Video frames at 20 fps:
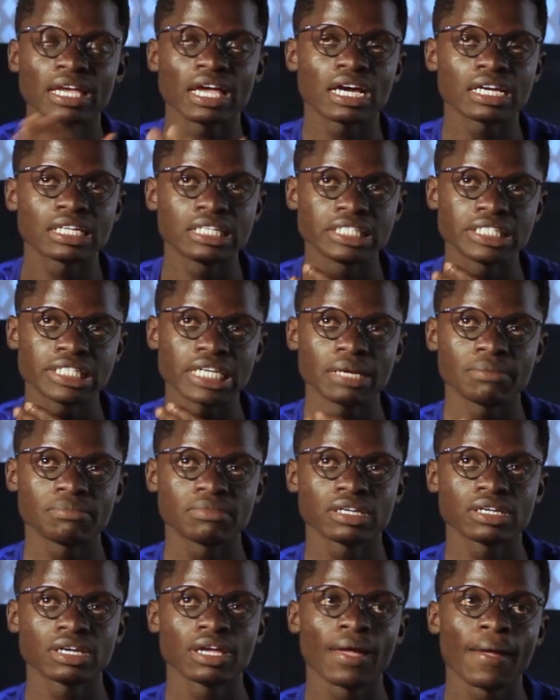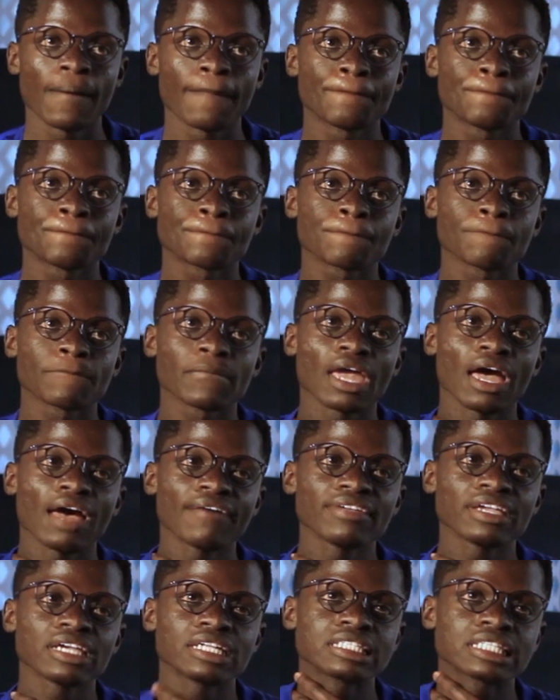acne shamed,
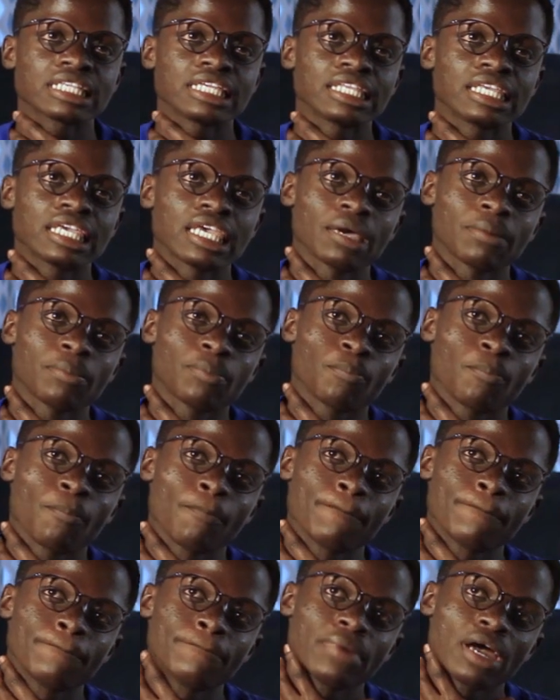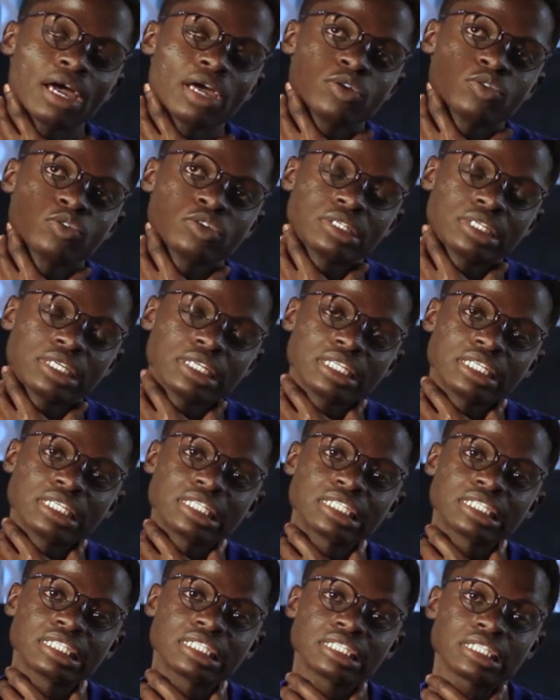having a skincare routine
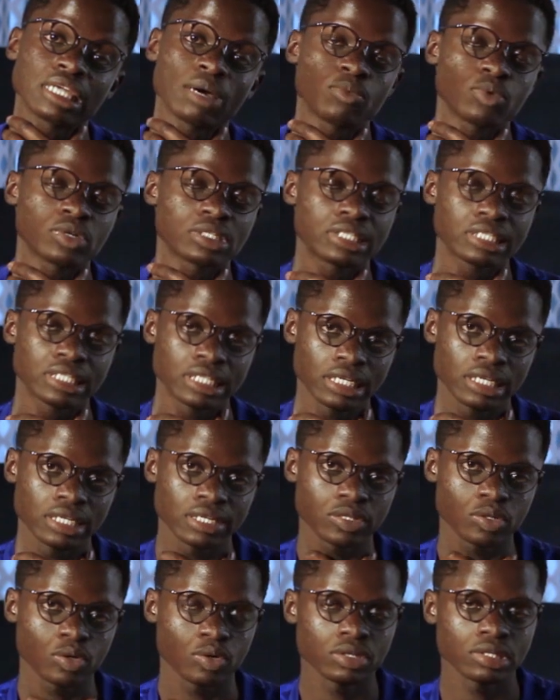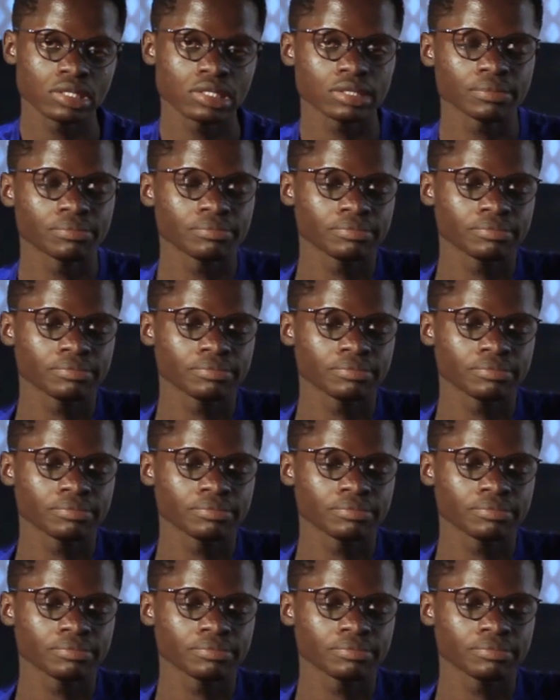is somewhat tedious because